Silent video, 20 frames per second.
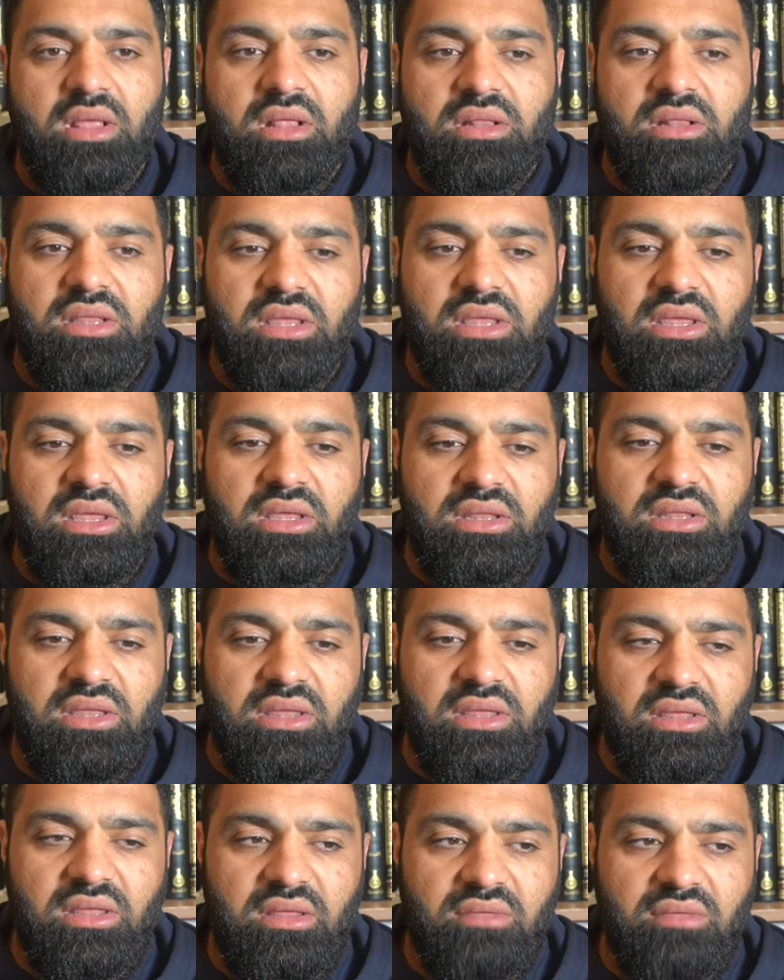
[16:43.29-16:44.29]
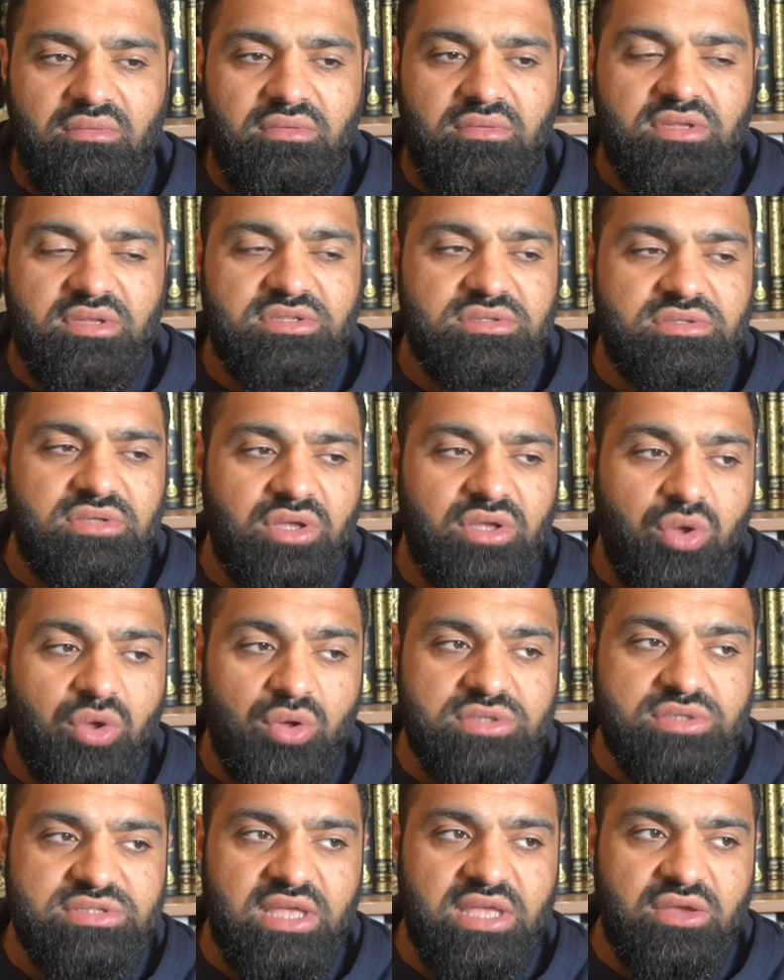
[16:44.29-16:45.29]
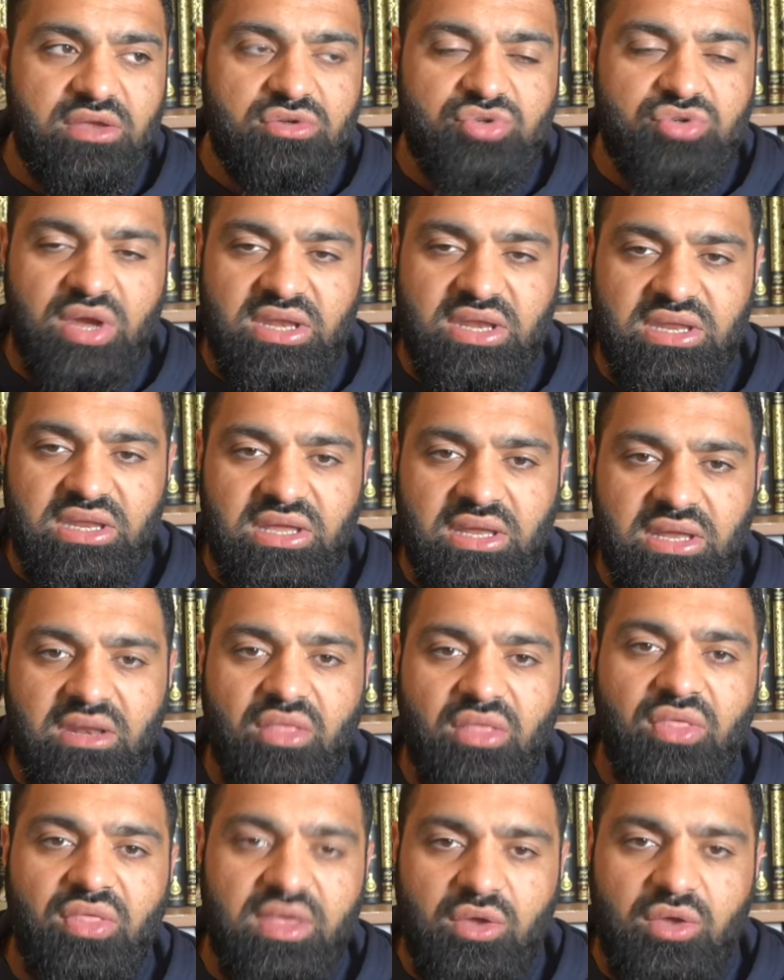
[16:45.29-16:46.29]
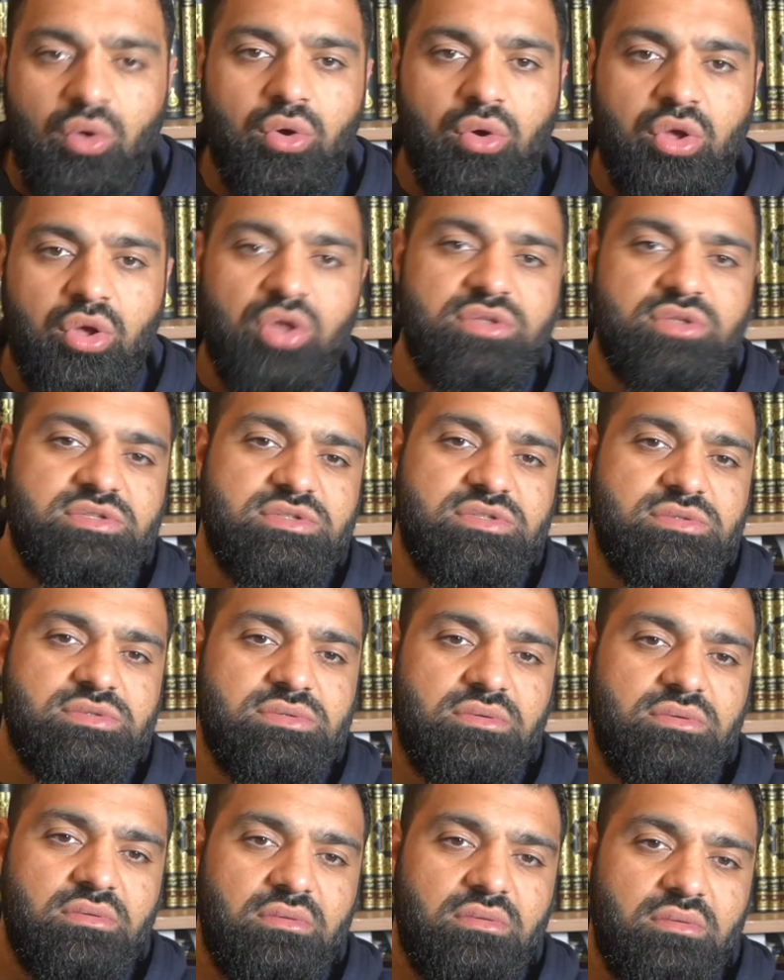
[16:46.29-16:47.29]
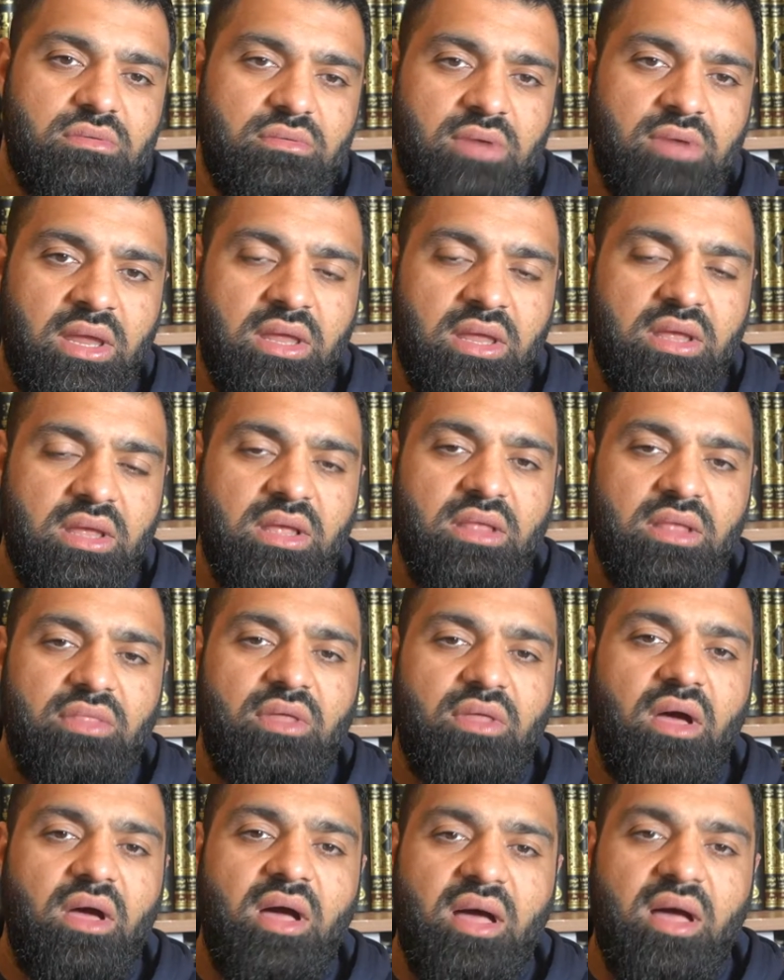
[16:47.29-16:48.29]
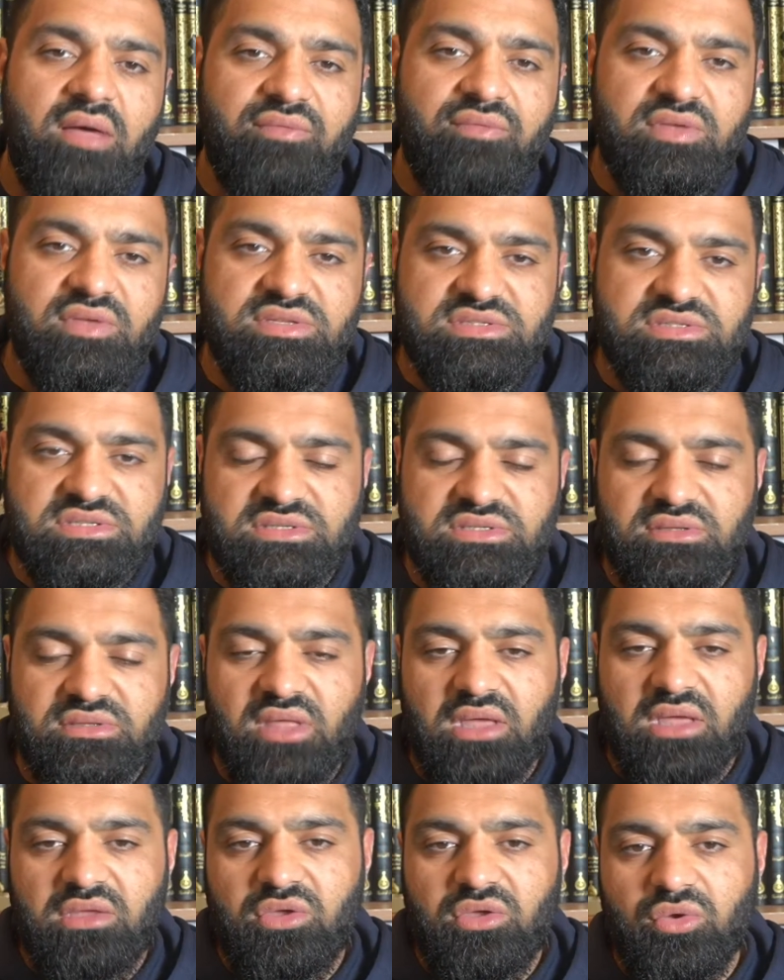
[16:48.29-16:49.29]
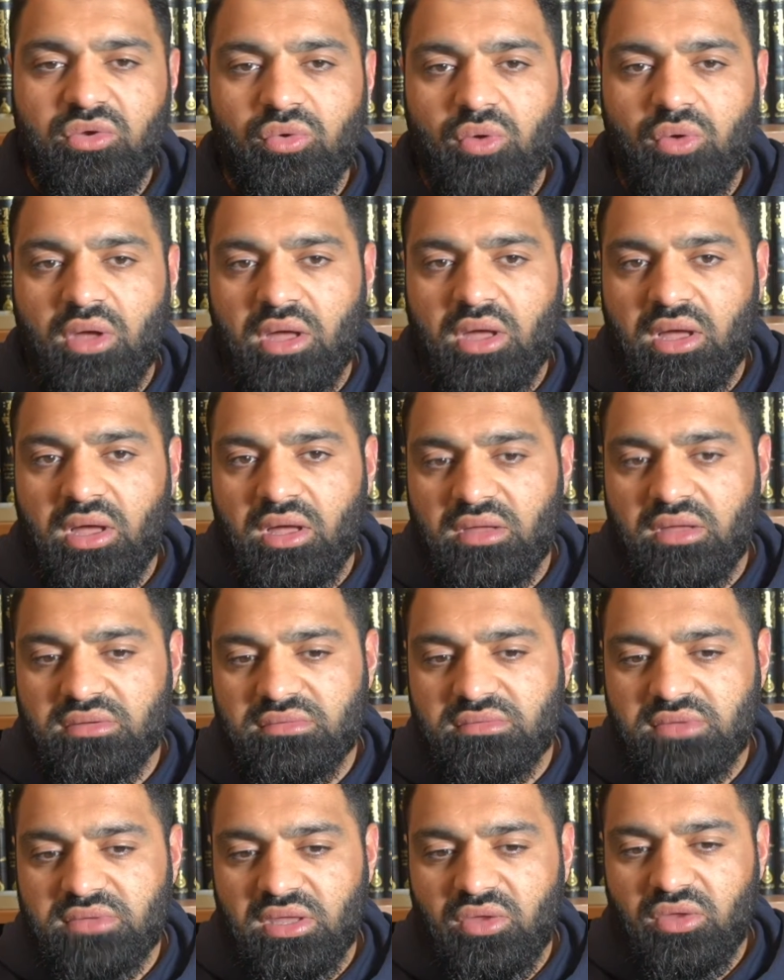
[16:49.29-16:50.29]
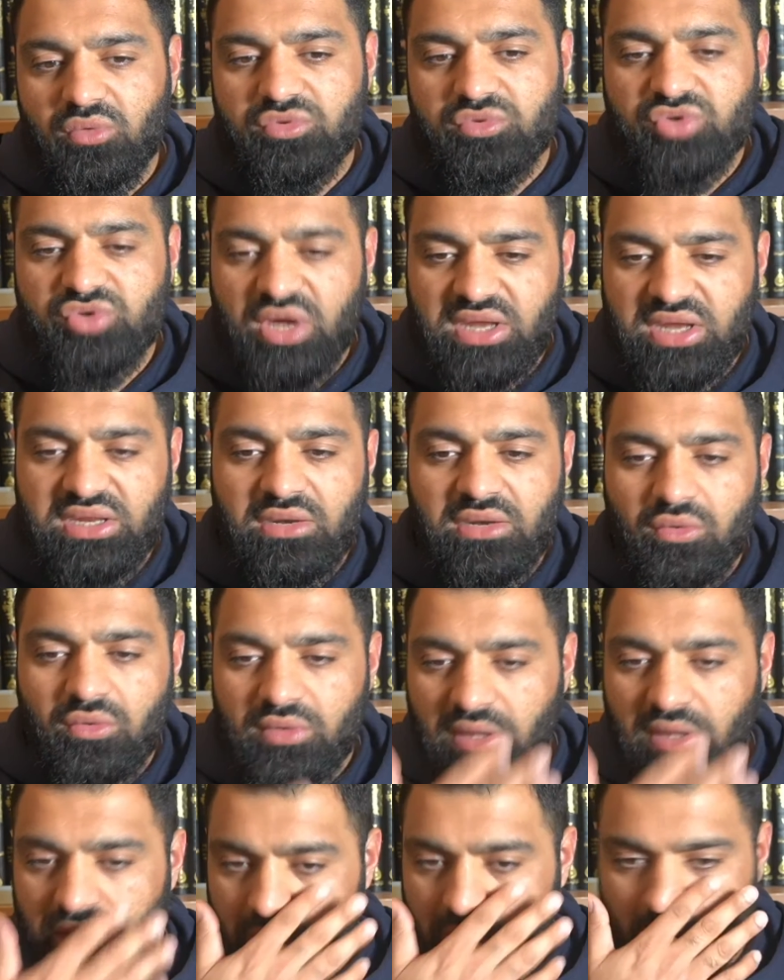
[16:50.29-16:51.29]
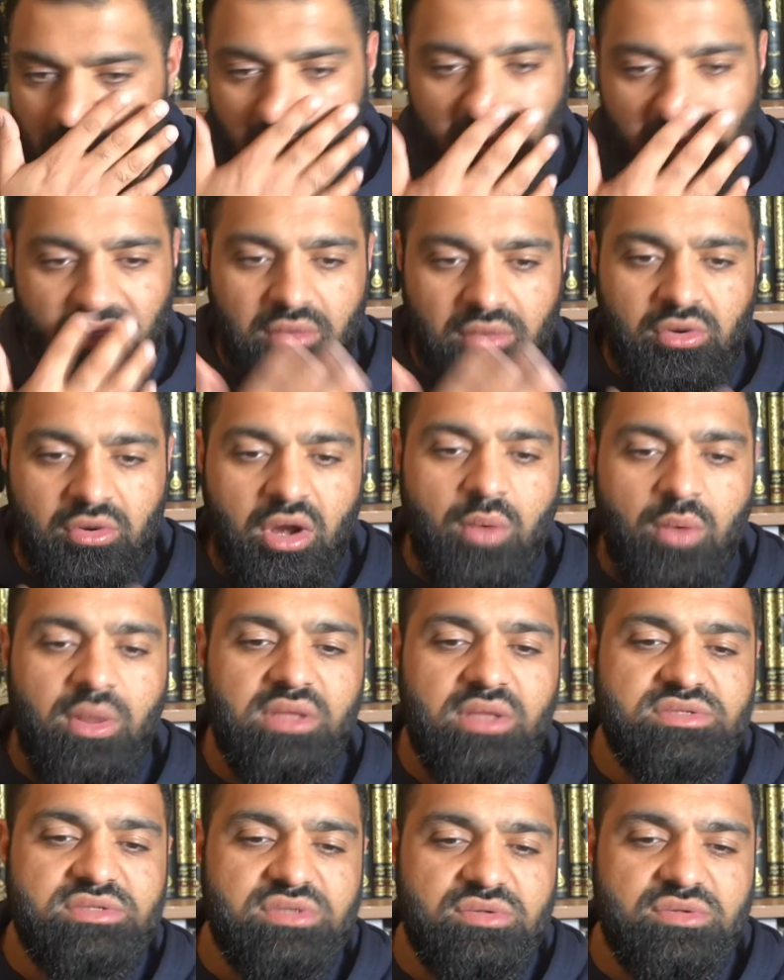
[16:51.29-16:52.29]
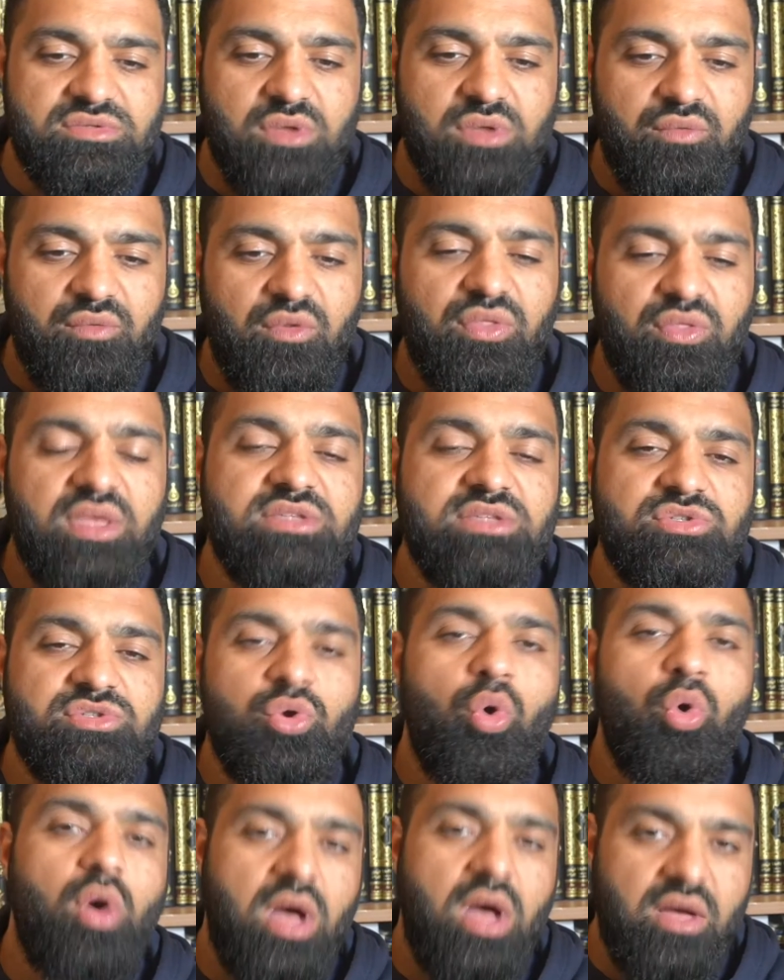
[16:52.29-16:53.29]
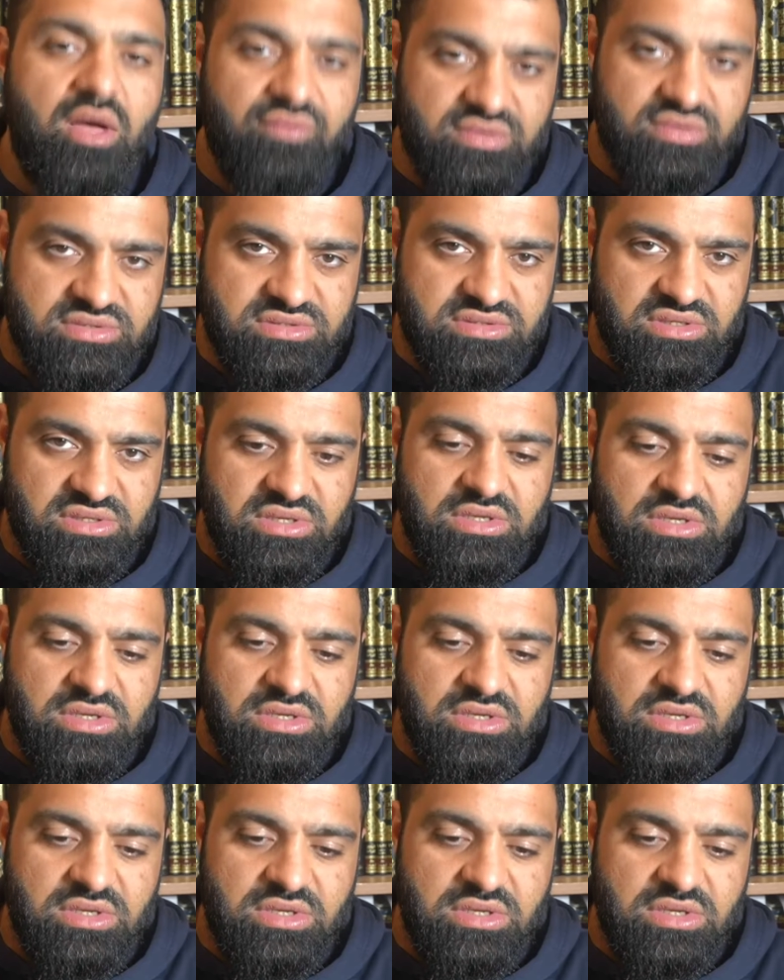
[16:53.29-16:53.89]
The goods that you're trading in, they're your goods, right? The harvest that you trade in or that you're growing and so on and so forth, it's your harvest.